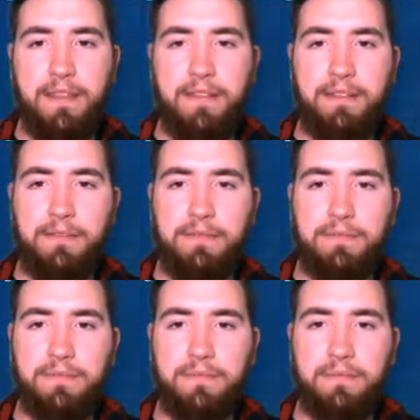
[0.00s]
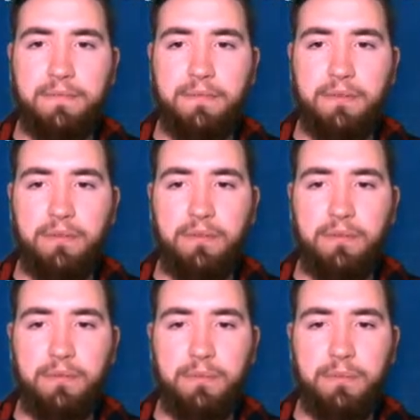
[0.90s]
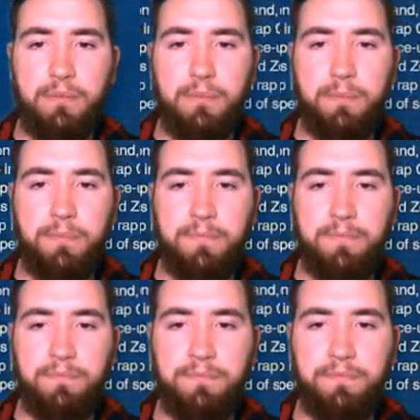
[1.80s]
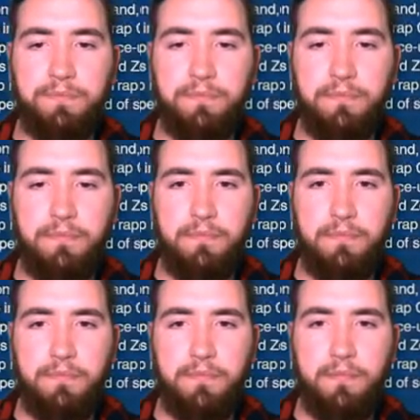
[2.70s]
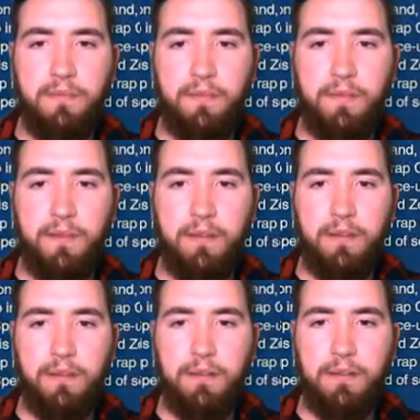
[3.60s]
(no one is talking)